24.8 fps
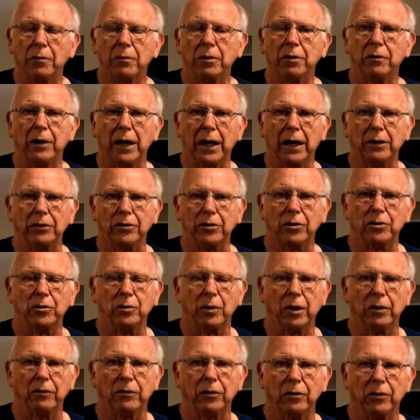around your
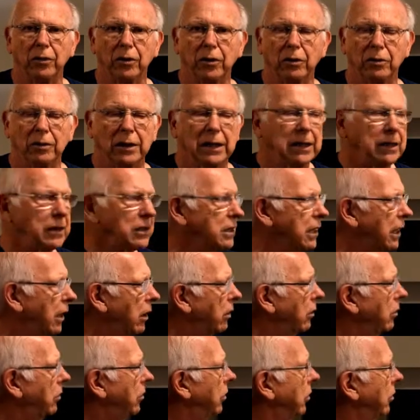12-year-old and
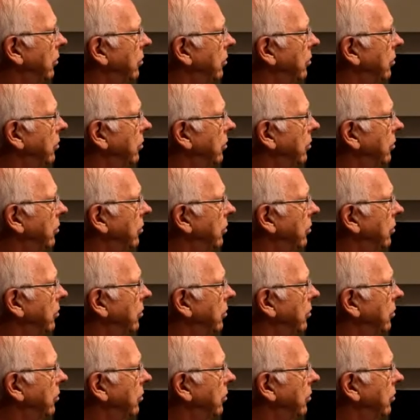tell your